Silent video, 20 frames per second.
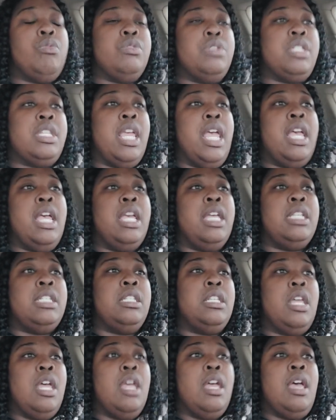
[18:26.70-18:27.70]

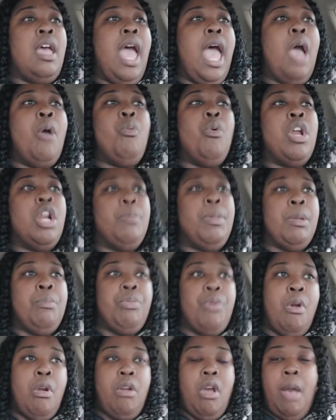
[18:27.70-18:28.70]
says, I want to be
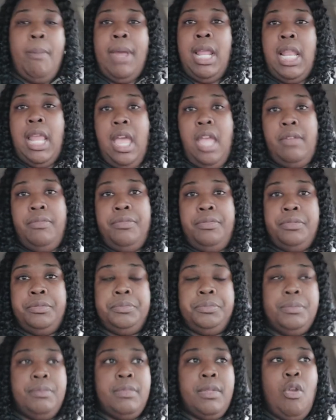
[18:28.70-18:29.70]
broke all my life,
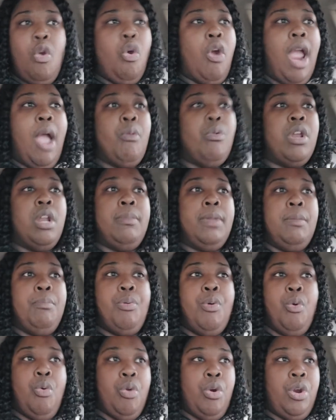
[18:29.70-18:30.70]
or I want to be
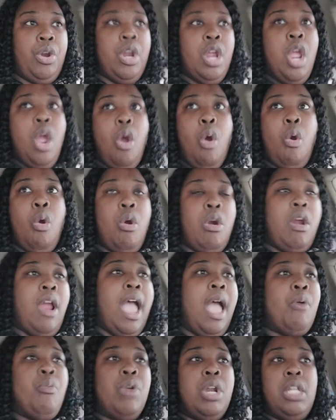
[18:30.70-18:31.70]
poor, or
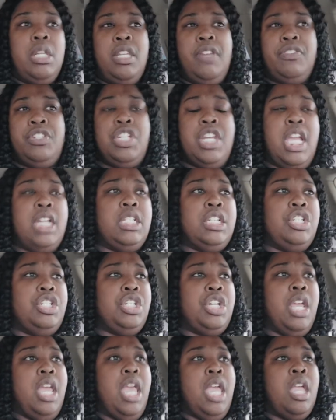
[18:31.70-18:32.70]
I want to live check to
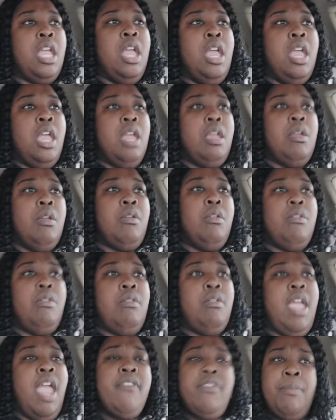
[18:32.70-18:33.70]
check.
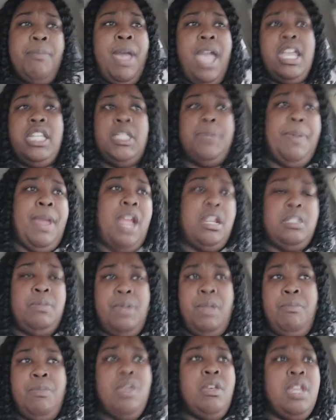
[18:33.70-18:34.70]
Everybody aspires to
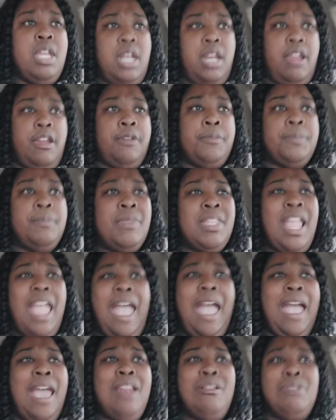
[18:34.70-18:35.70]
be a millionaire.
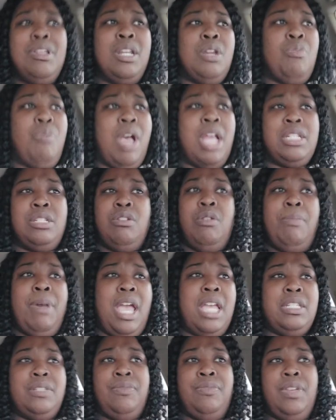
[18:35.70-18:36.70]
I don't need to watch
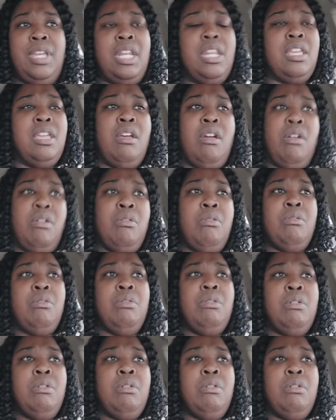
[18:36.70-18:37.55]
nobody's video